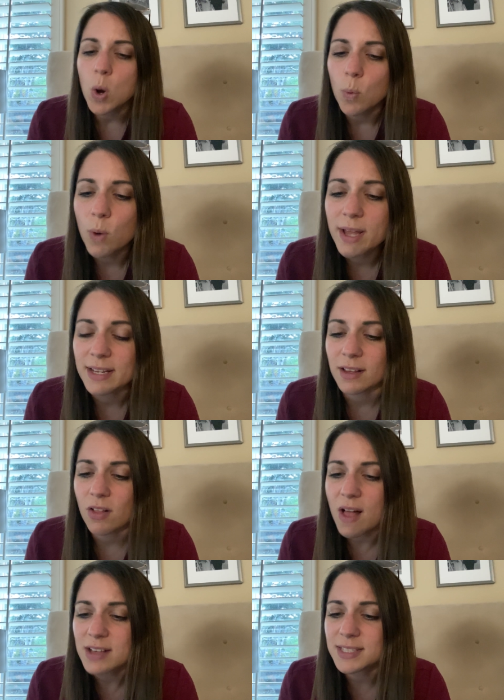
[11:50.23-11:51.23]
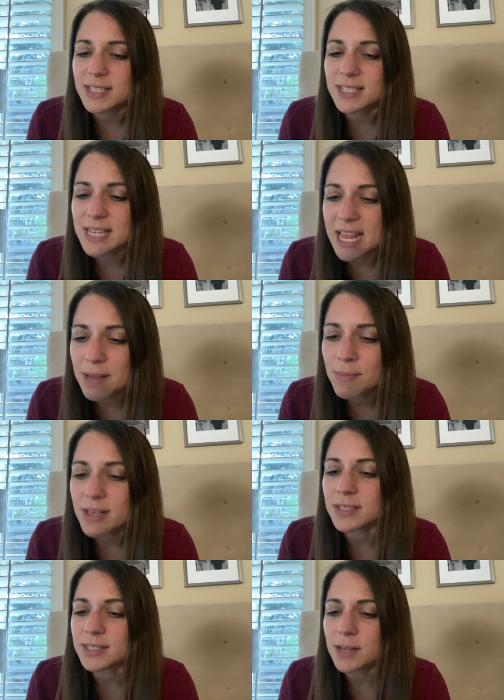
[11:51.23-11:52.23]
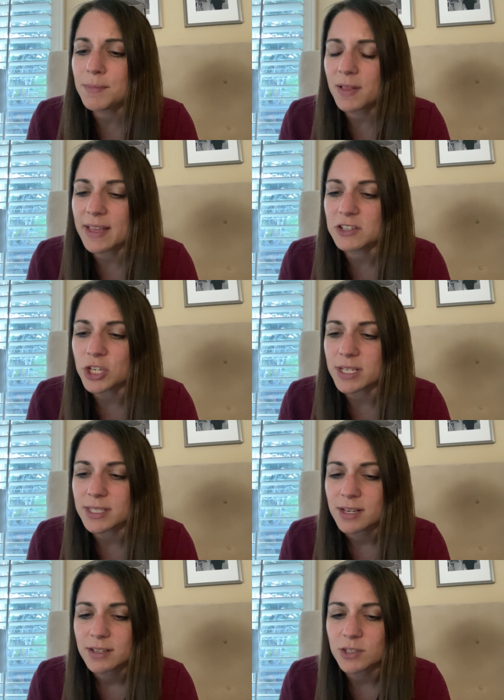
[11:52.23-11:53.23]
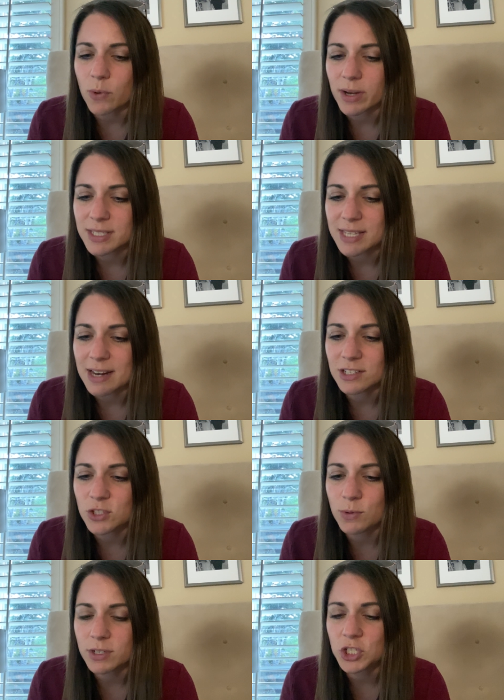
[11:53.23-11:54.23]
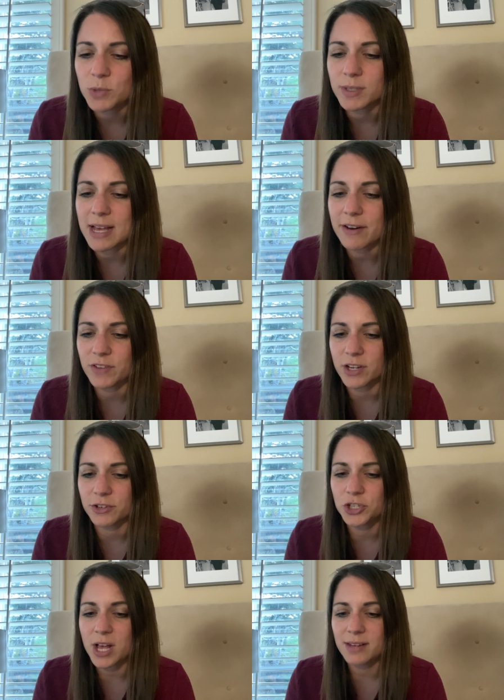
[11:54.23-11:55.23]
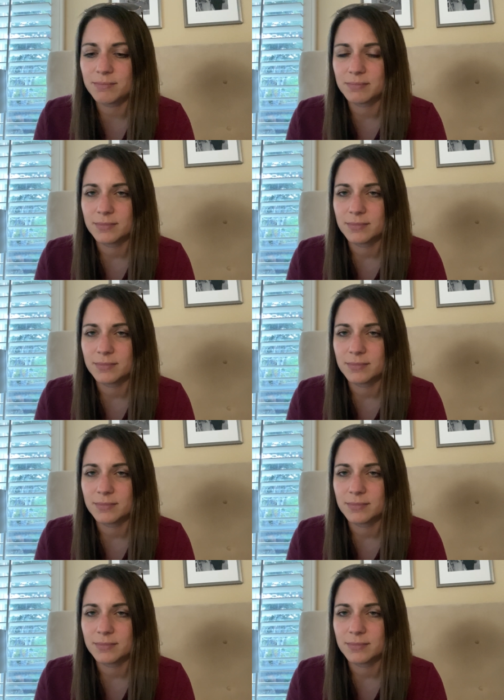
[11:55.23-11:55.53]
What in Glox's name is subglacious? Soren said as soon as she was out of earshot.